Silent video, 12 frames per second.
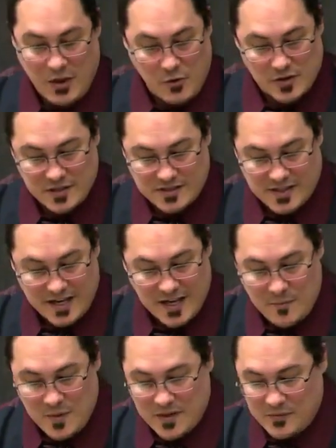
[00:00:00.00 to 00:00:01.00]
that you can send
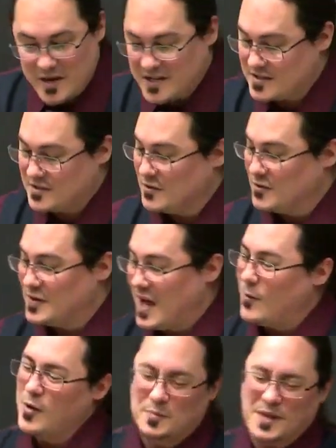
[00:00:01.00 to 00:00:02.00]
MP3s to
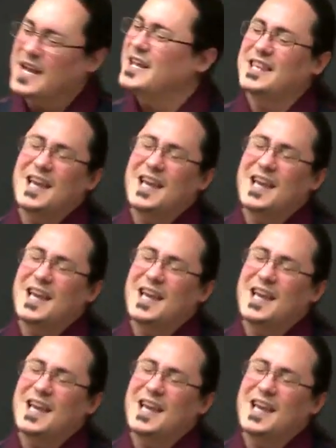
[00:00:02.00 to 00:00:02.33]
that will play